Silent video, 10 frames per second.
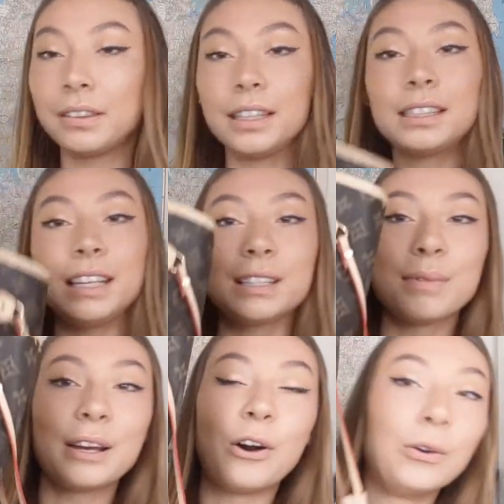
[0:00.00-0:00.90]
This is
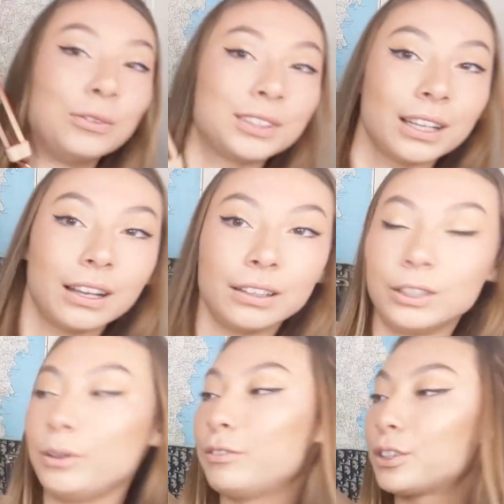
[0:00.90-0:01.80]
my old
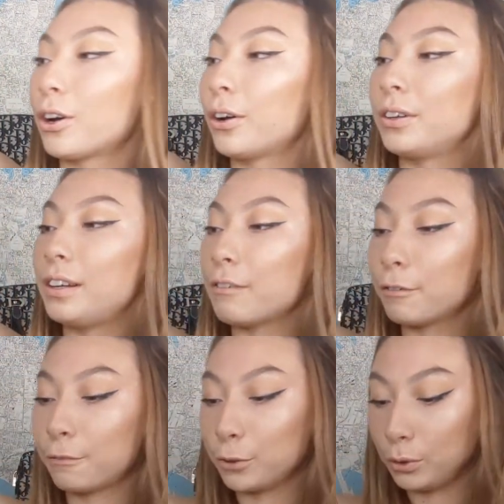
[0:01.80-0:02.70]
Louis Vuitton
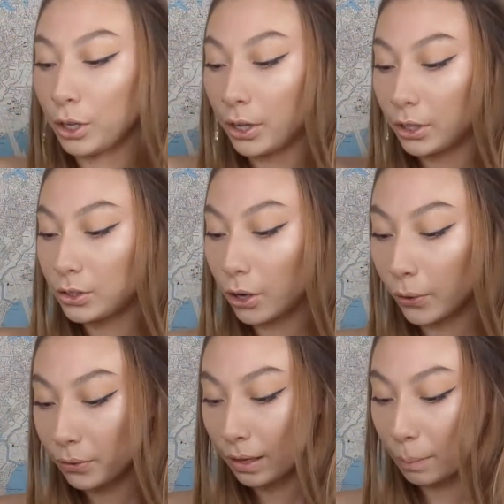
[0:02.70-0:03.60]
Neverfull
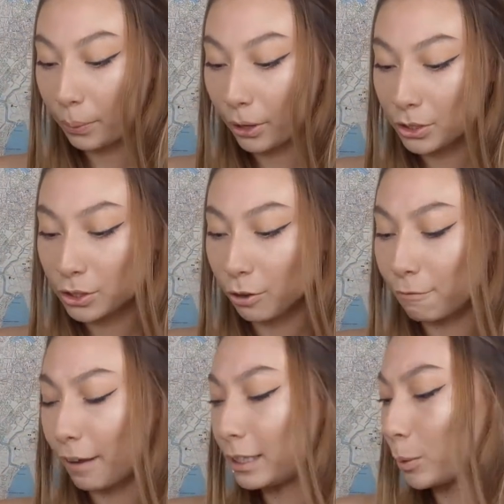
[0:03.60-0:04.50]
tote that I purchased
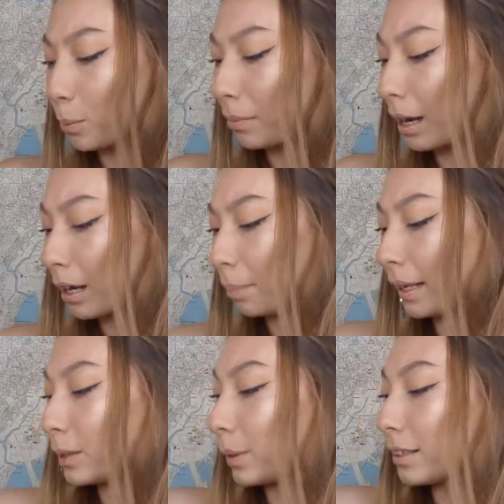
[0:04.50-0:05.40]
off Facebook
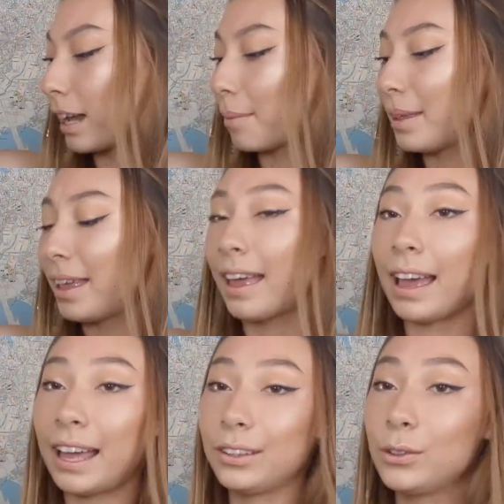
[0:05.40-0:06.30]
Marketplace one time,
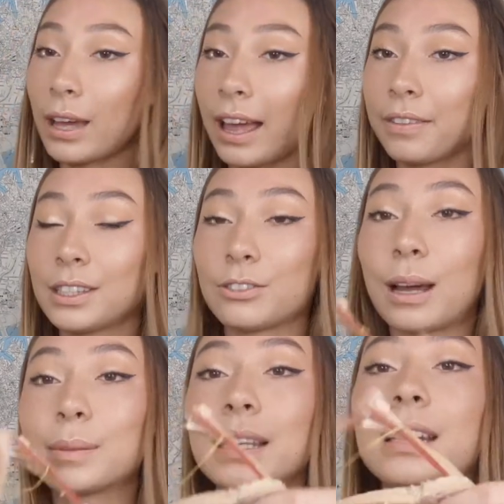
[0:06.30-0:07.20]
and look at the
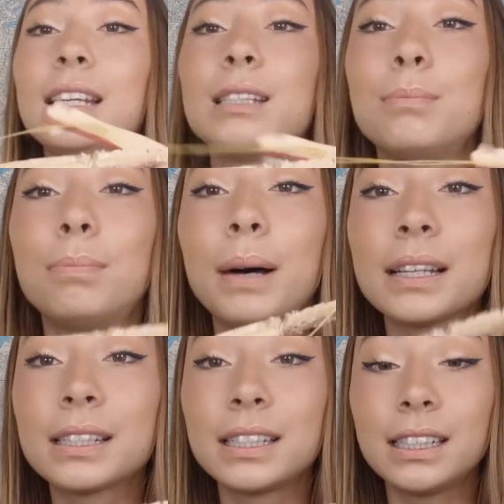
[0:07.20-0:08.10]
straps. It is
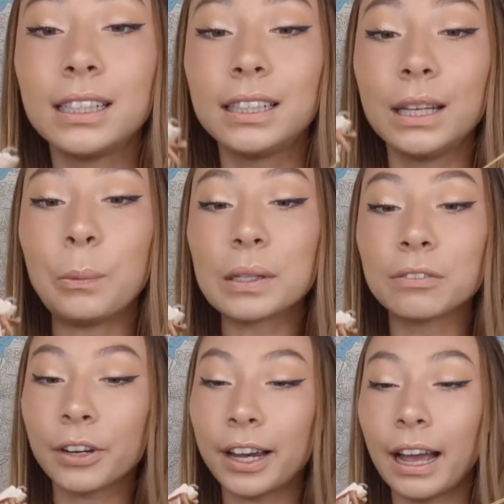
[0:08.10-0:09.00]
busted. It
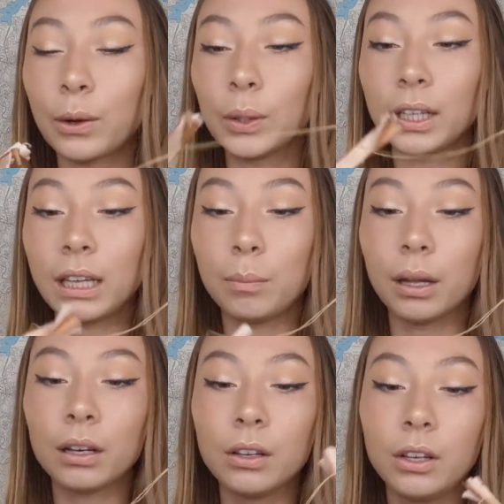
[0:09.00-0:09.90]
wasn't very high quality,
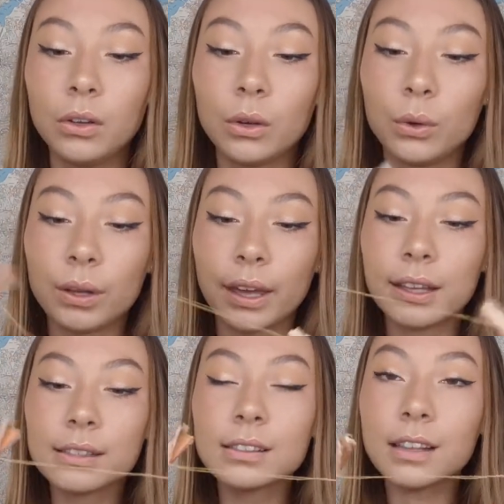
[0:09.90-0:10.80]
but who
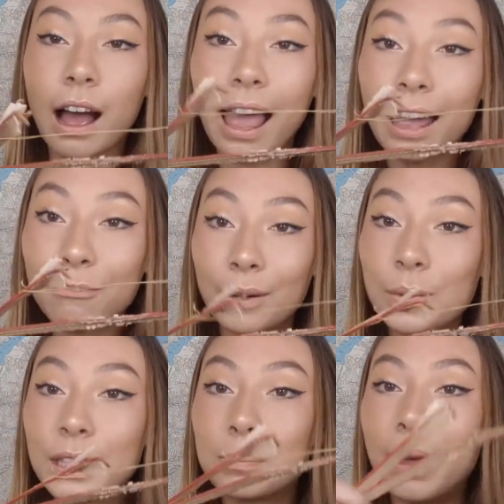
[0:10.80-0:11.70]
cares? I had fun
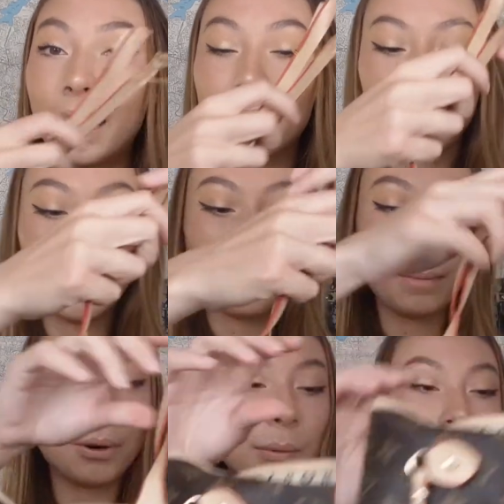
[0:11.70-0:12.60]
with this bag.
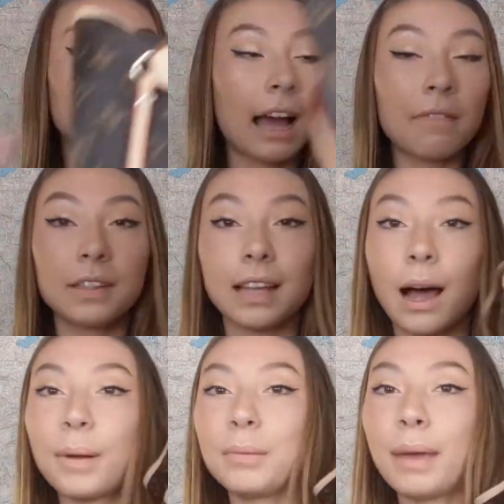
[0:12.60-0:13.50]
I'm probably going to cut this
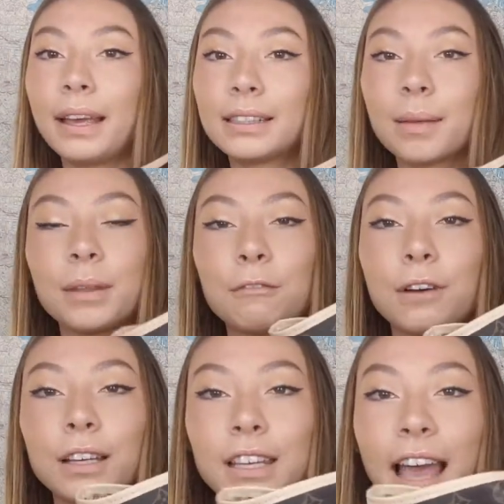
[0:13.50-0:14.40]
up and make something
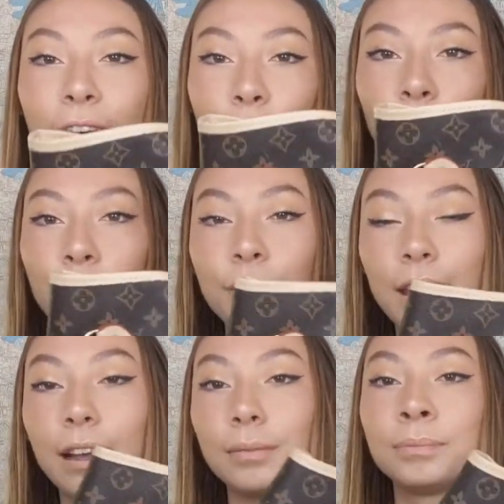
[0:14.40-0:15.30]
funky out of
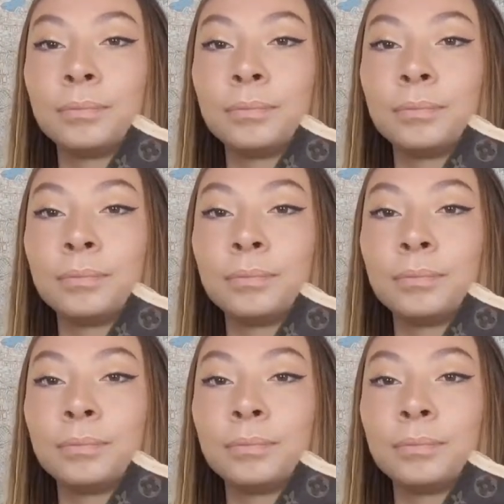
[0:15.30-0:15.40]
the